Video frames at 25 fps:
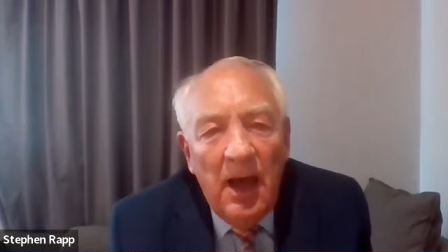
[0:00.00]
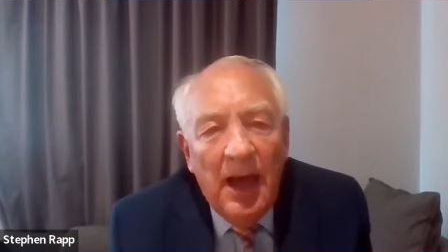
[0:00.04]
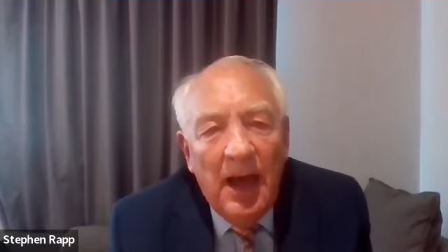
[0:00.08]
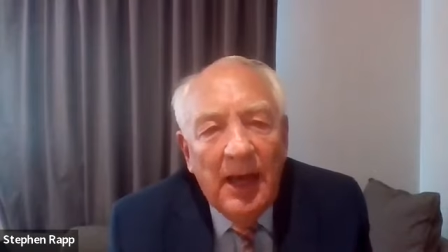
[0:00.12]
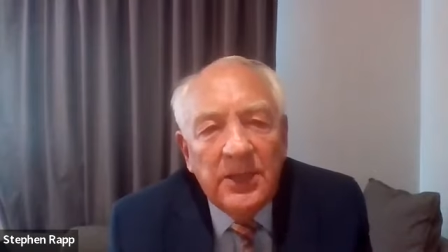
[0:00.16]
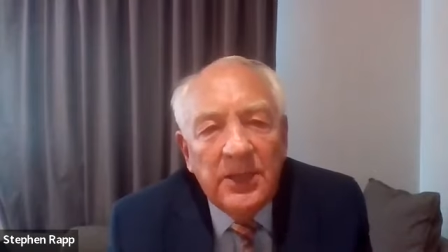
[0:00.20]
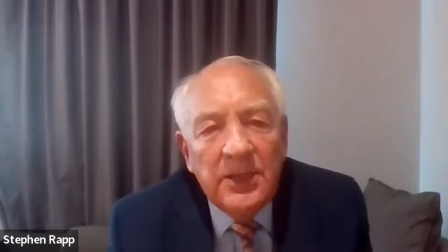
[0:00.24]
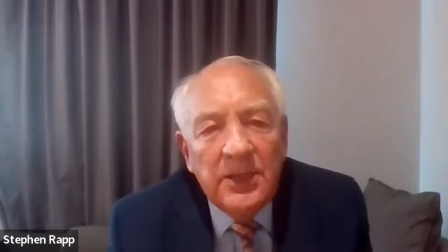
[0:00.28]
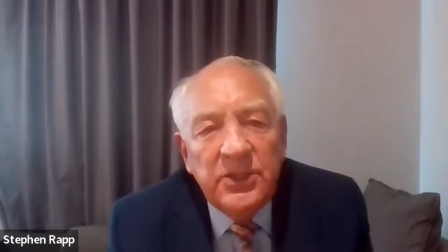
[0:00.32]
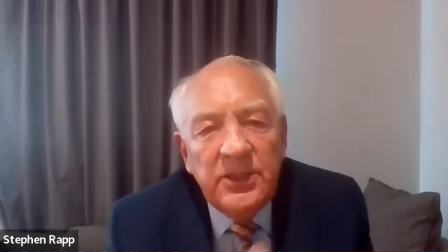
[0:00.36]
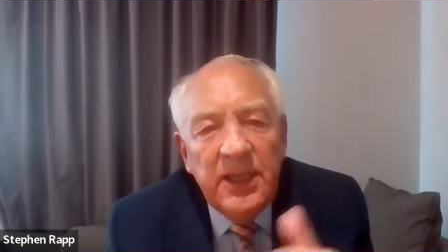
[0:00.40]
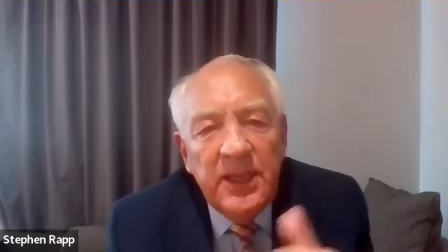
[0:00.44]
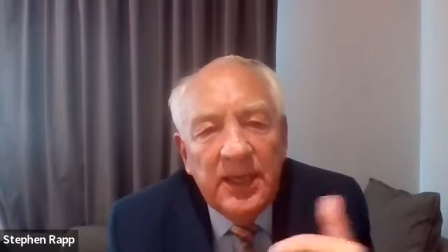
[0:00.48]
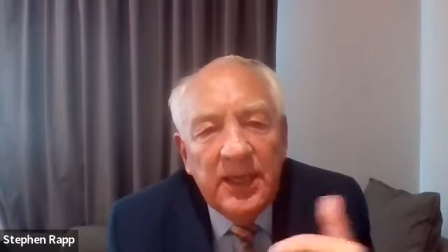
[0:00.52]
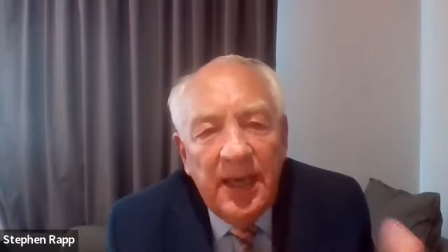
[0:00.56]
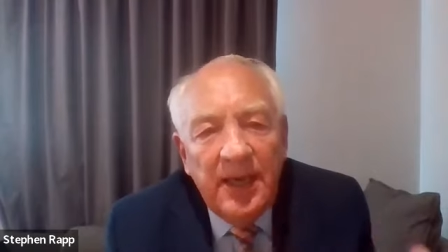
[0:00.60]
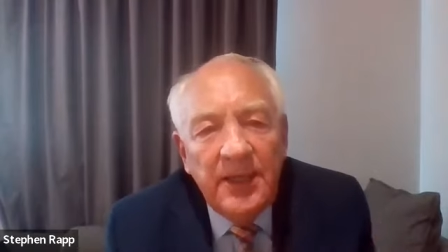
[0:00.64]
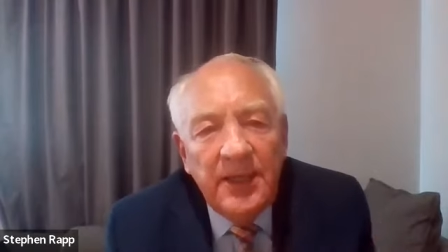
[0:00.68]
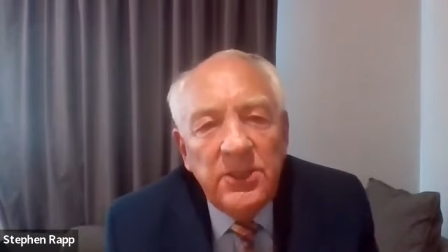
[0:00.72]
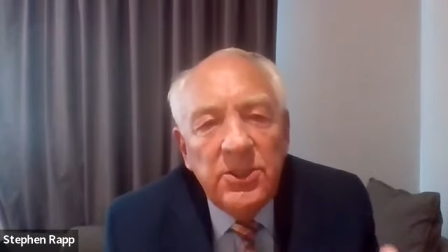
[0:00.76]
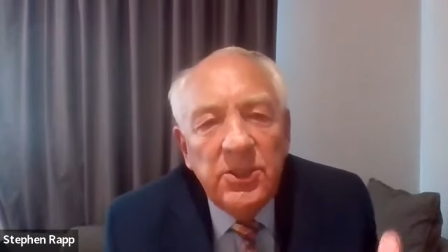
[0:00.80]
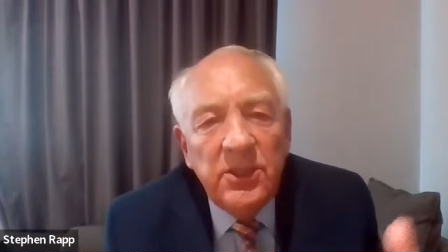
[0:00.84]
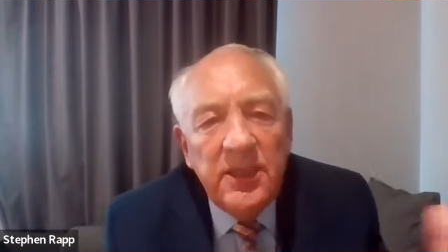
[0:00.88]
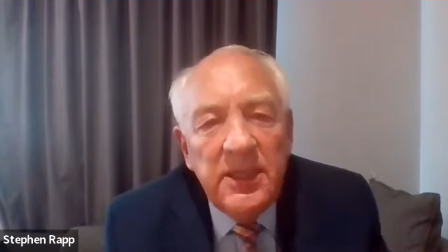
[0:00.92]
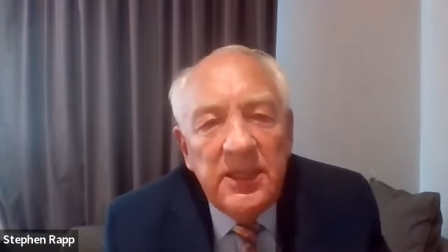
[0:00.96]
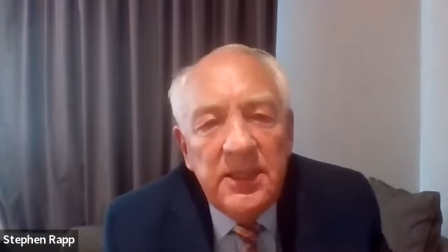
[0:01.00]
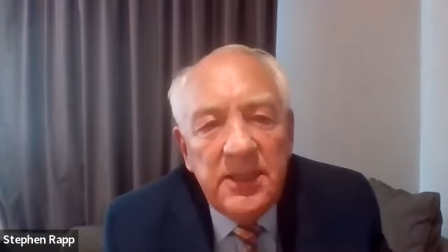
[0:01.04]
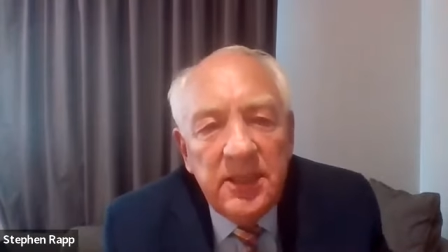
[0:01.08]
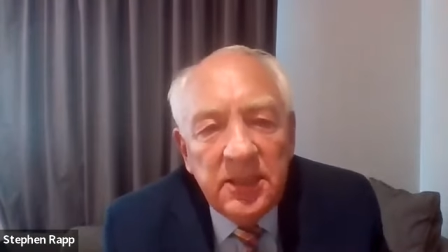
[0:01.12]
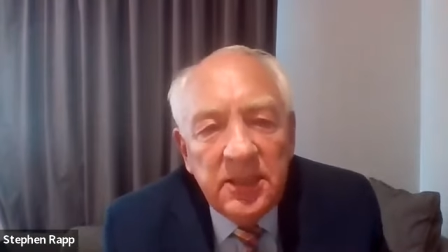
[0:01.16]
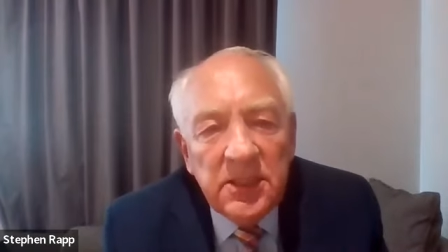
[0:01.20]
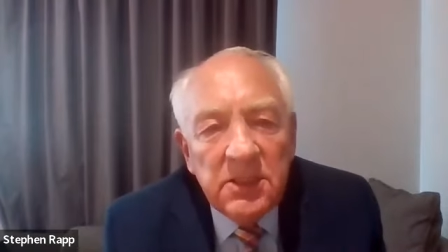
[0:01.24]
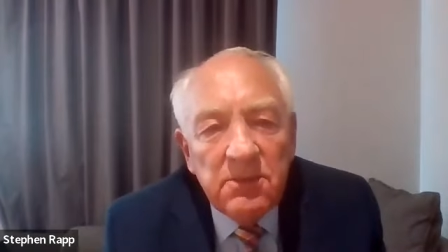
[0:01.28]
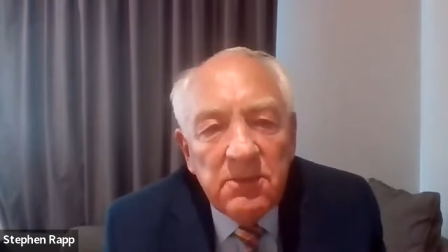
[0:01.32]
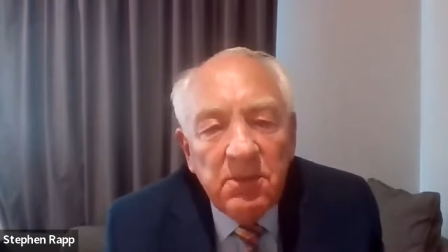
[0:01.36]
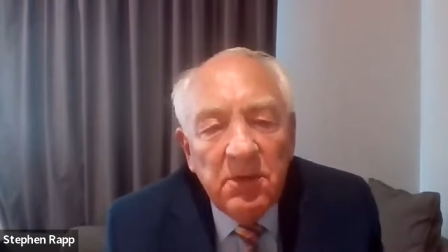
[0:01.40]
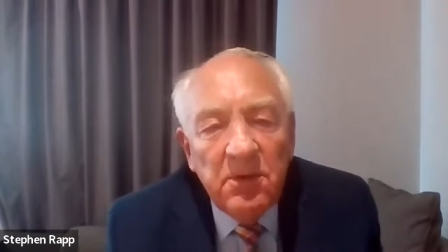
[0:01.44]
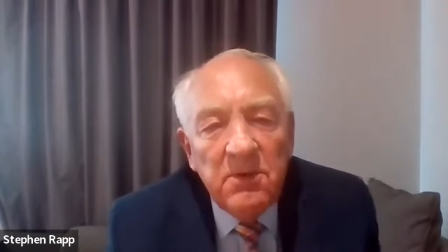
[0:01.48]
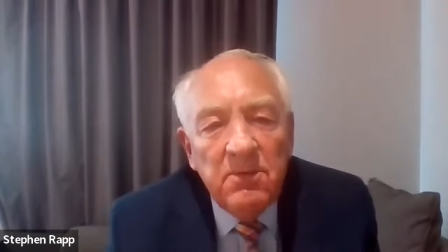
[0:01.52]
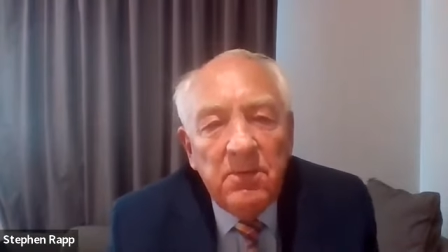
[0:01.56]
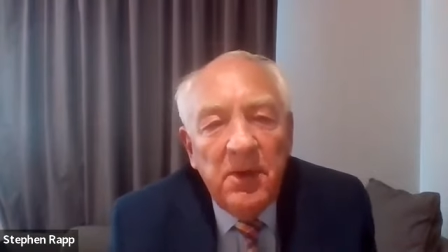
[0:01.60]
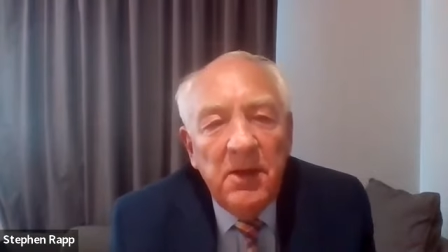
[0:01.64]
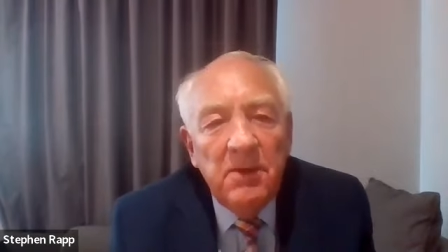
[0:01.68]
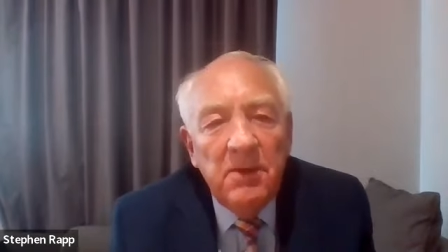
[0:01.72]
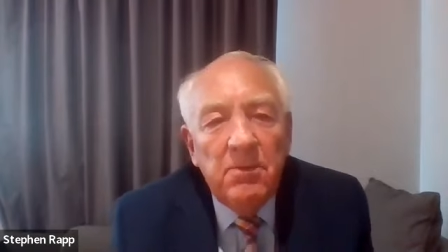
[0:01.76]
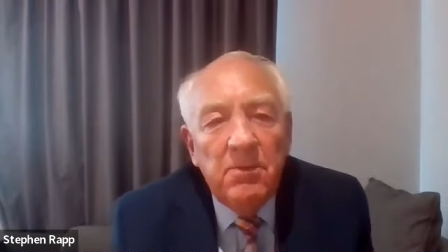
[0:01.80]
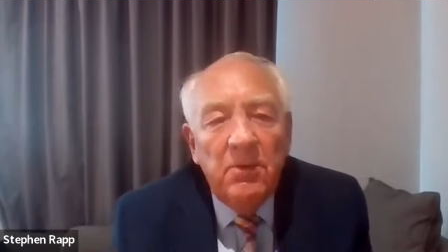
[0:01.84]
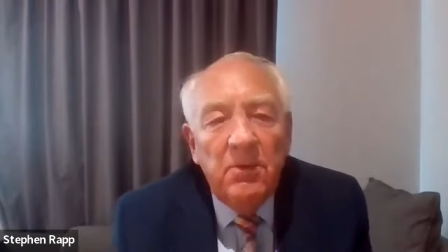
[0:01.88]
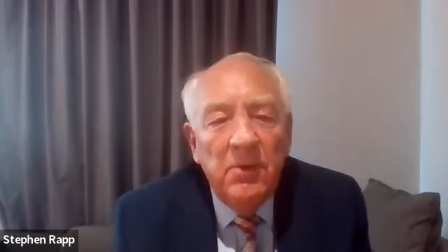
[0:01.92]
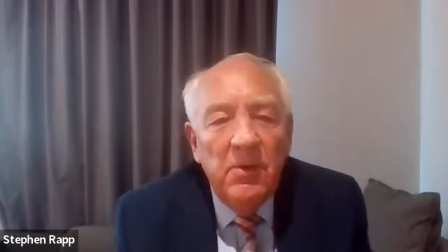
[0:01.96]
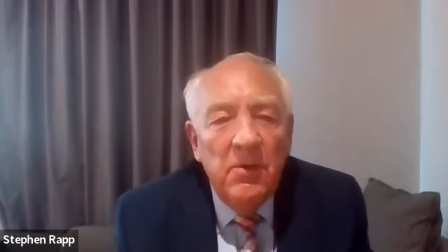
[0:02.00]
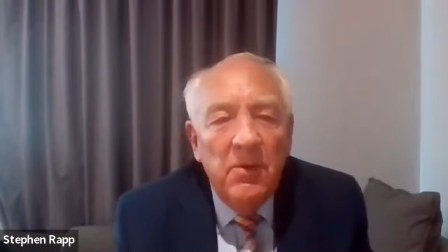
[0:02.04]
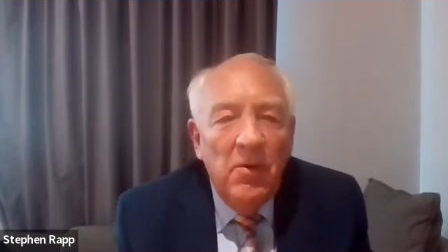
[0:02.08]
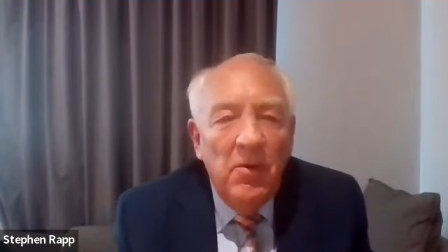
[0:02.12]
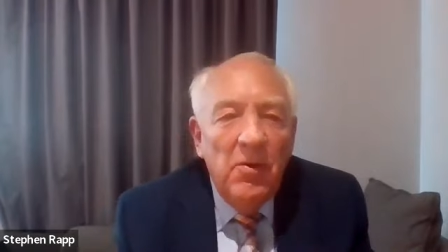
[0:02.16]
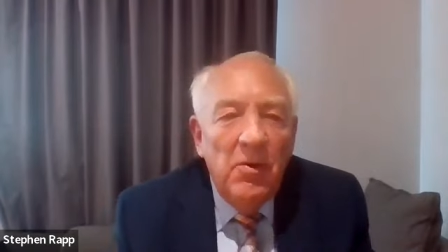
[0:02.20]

actually occasionally disciplined people,